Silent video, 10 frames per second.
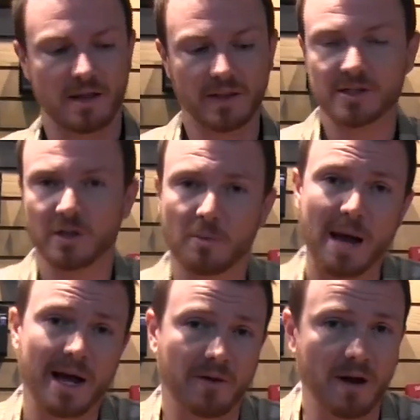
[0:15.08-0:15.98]
This little
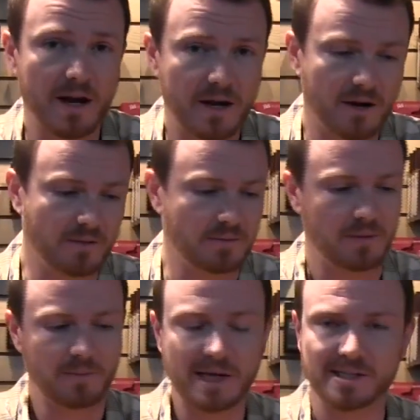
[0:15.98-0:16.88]
packet right here
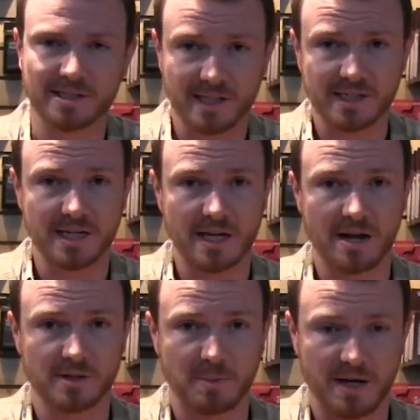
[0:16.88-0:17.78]
makes a
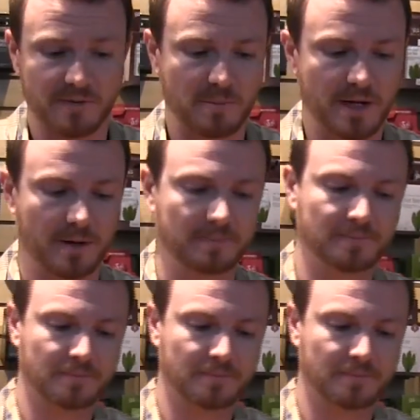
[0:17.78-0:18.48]
16-ounce pint of beer.